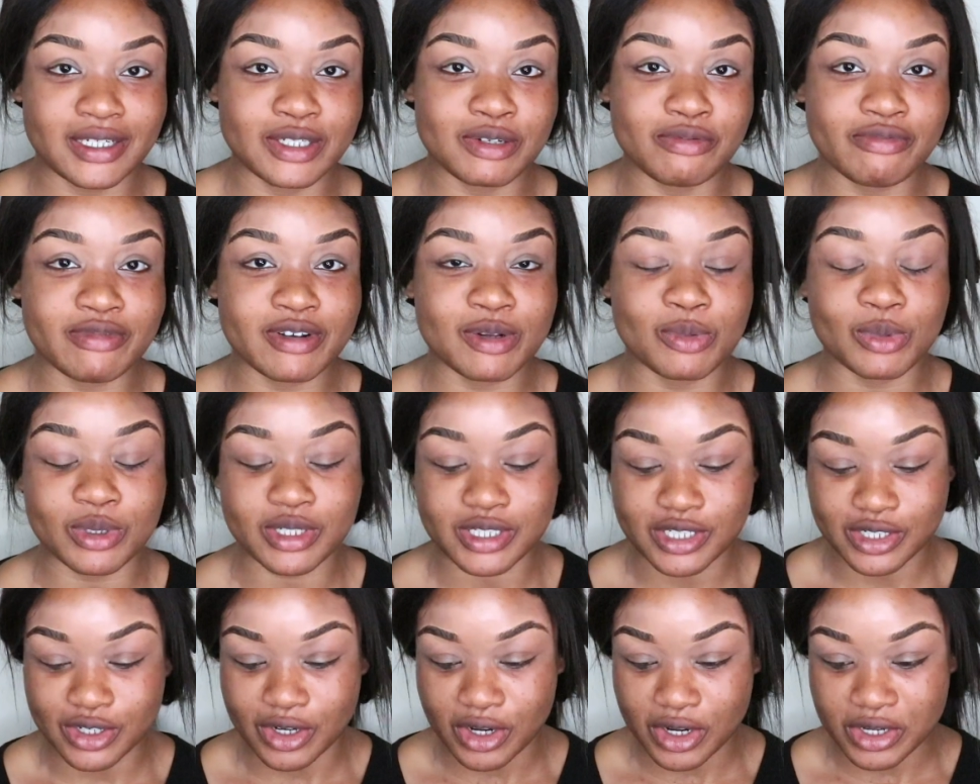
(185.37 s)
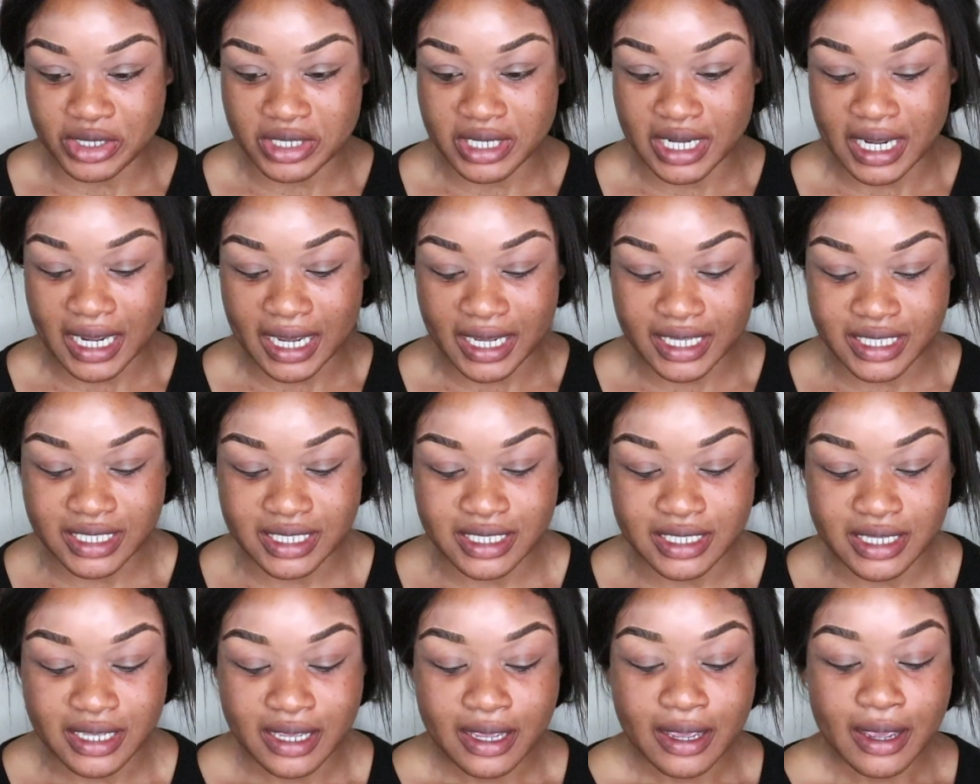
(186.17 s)
I don't really want to scar you
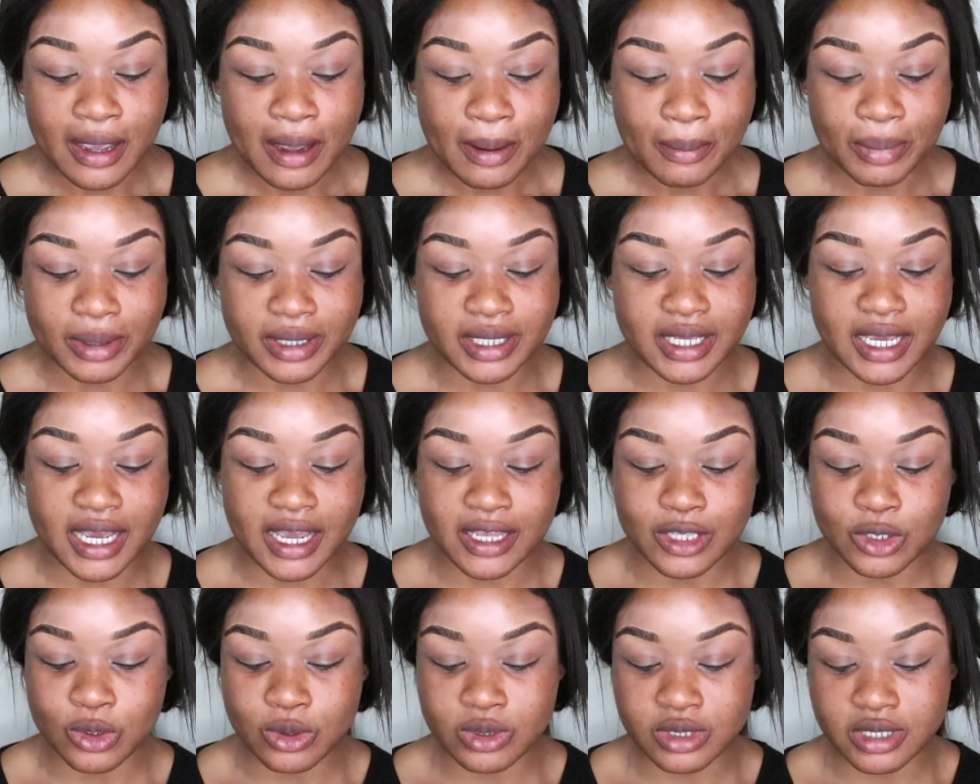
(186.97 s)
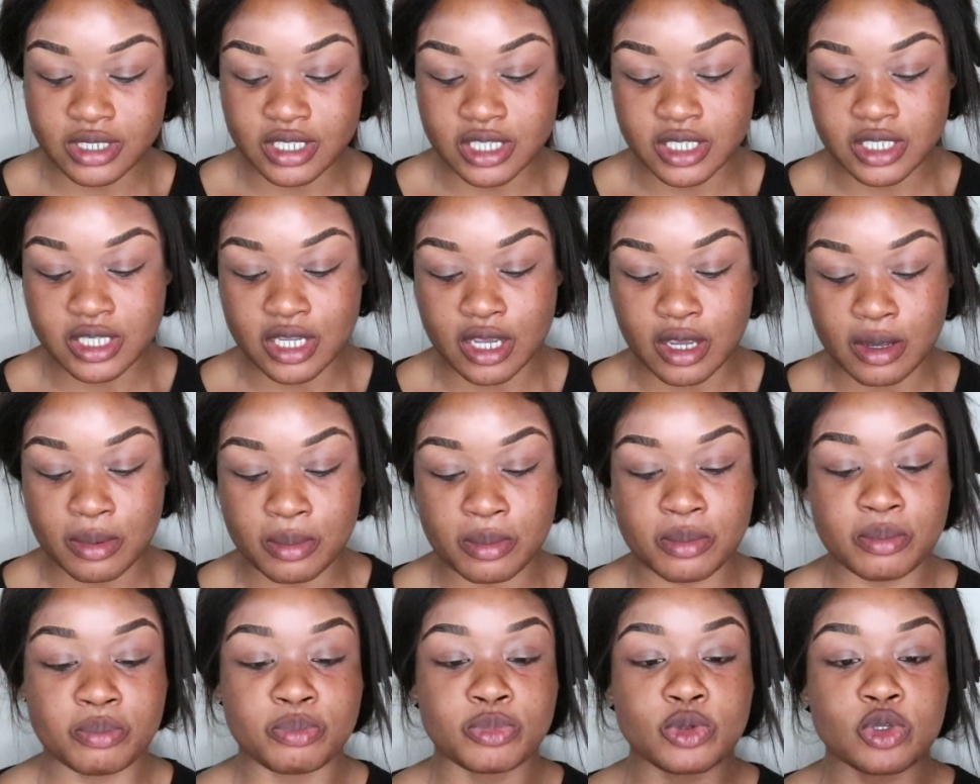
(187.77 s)
guys. But yeah, I use this
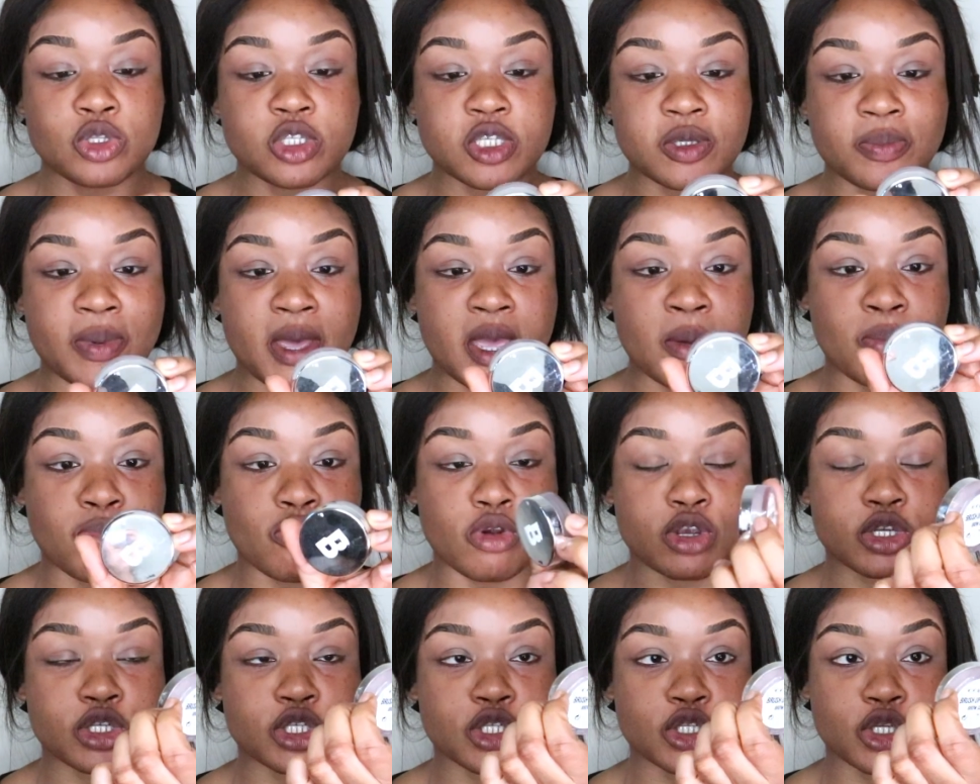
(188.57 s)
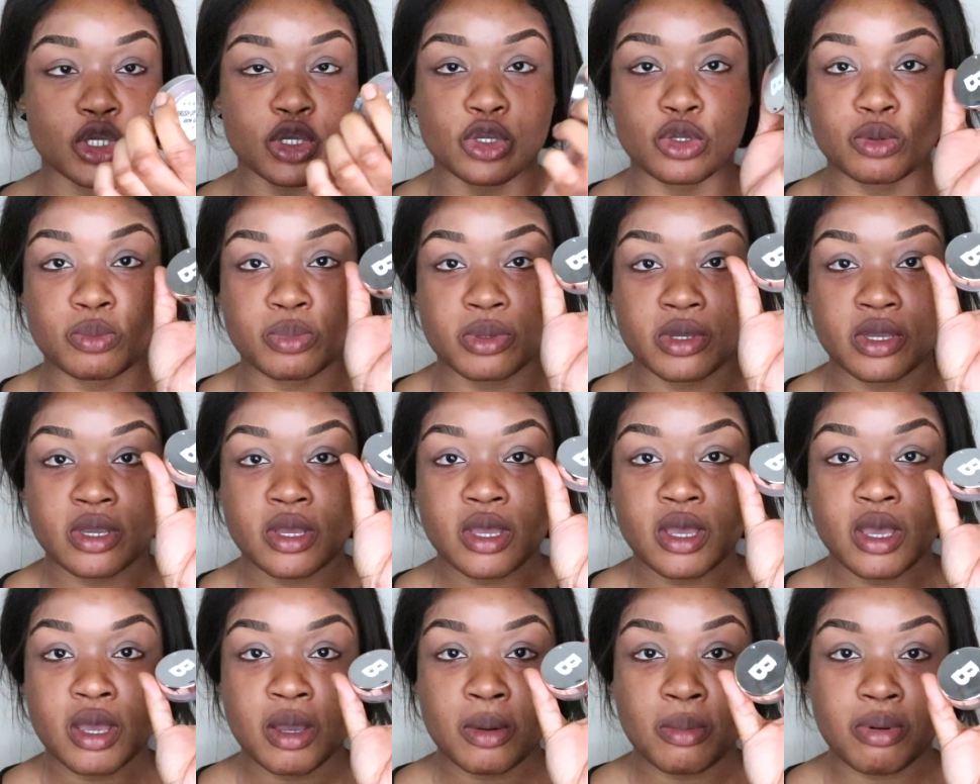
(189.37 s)
Beauty Bay Brush Soap
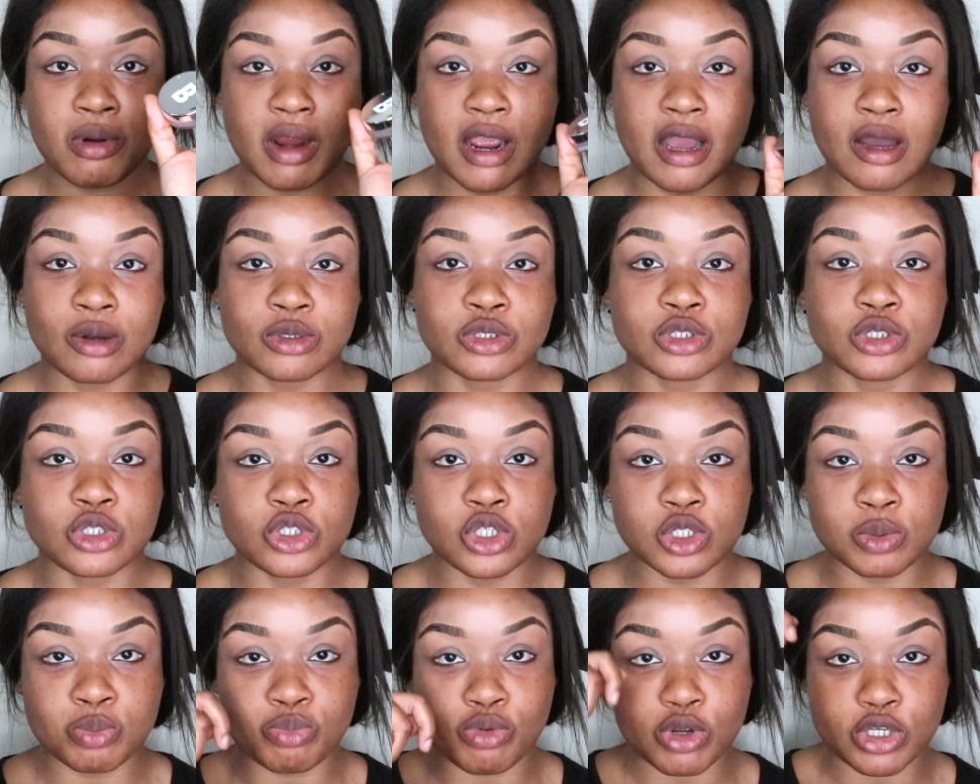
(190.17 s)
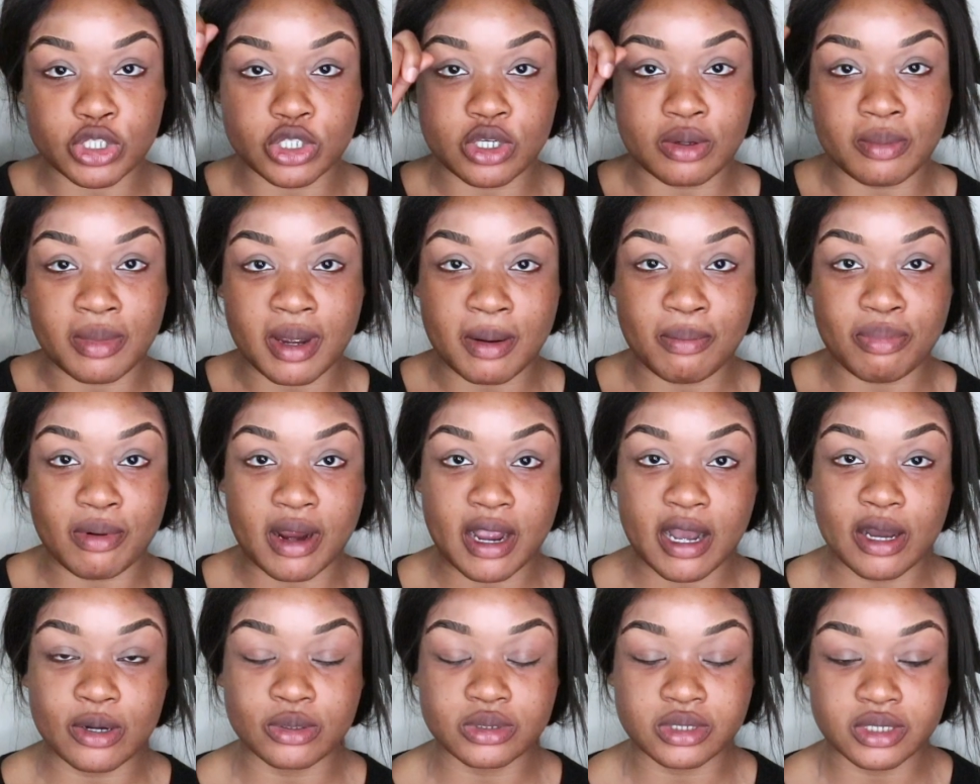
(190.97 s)
brows to just brush up my
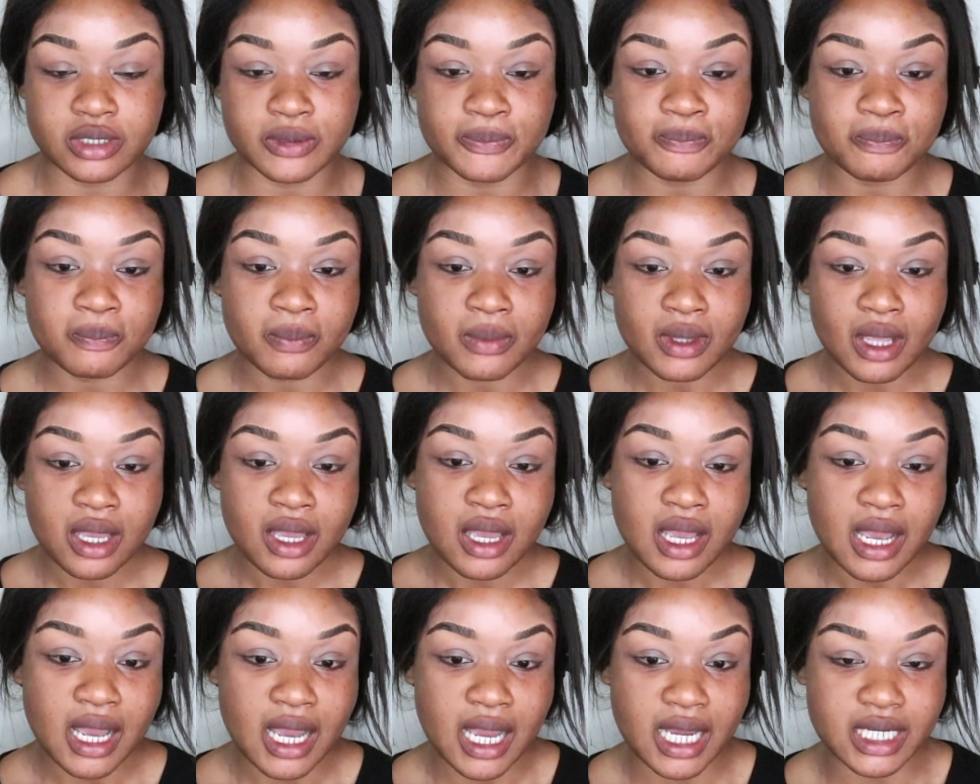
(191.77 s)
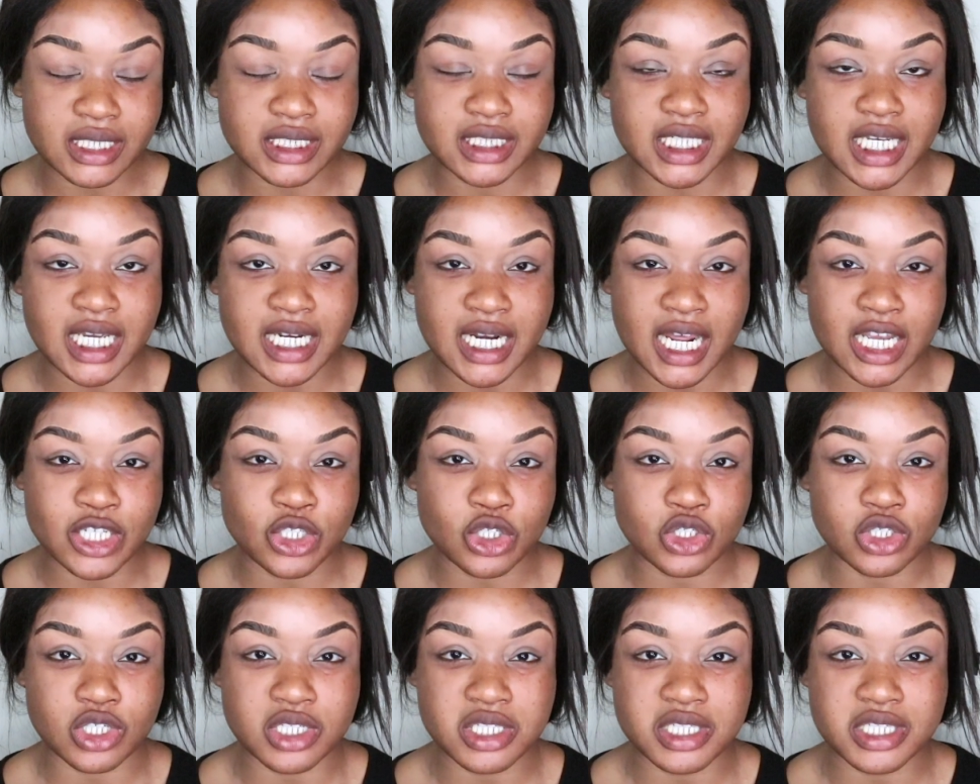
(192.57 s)
brows, and then I
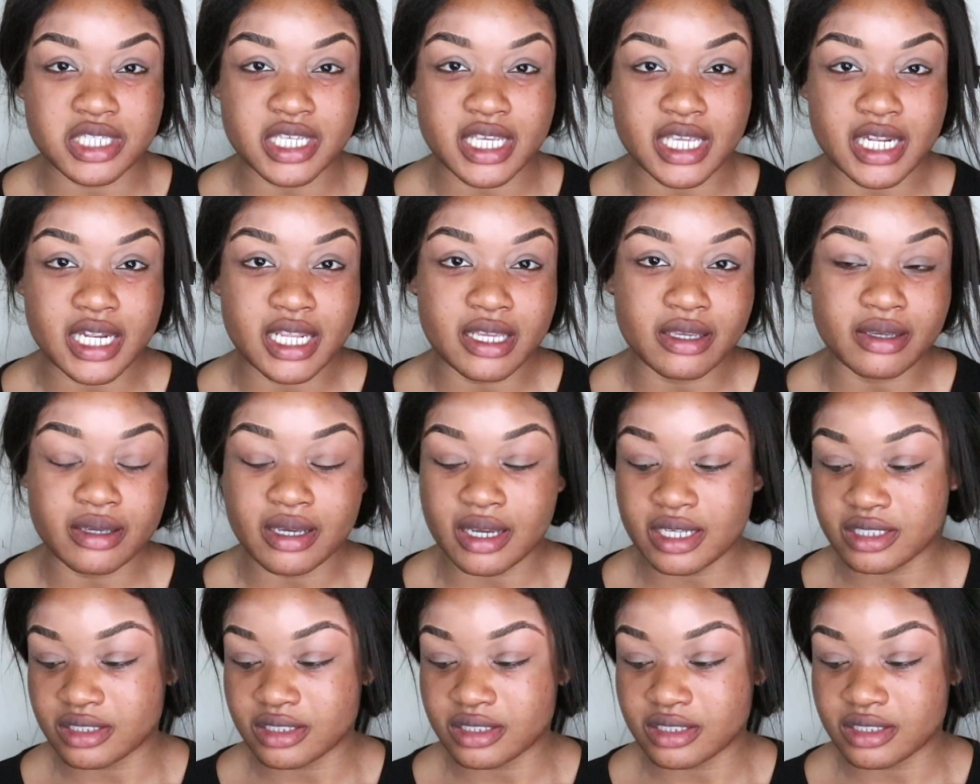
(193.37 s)
just conceal it.